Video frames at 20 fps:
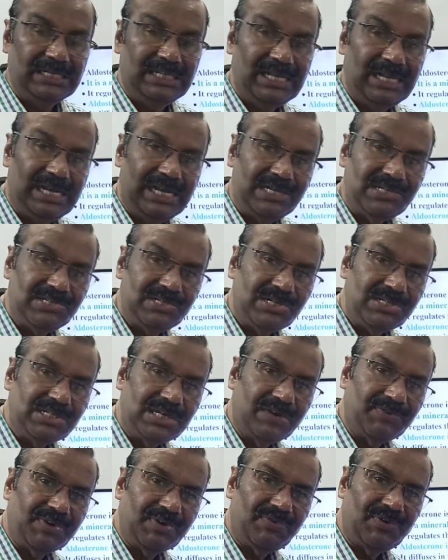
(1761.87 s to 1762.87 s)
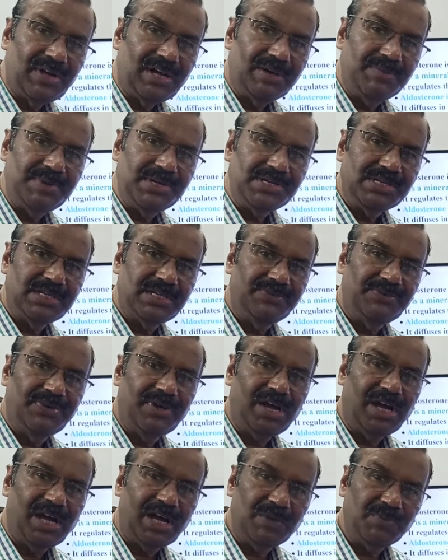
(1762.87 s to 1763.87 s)
the HRC after formation of
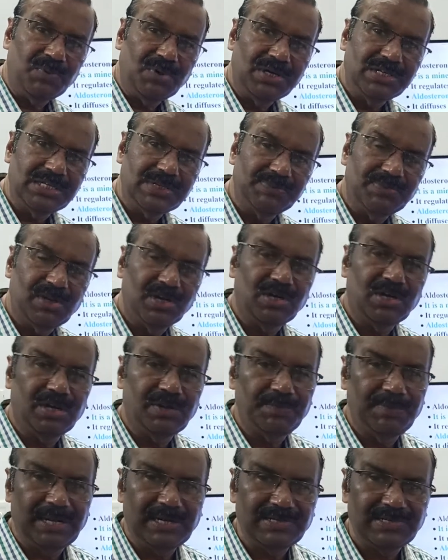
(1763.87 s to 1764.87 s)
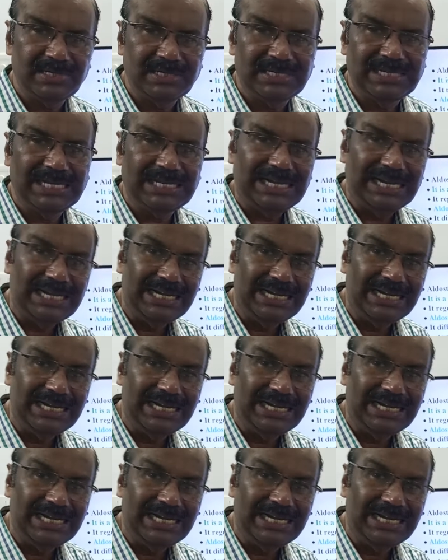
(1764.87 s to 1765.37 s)
hormone receptor complex that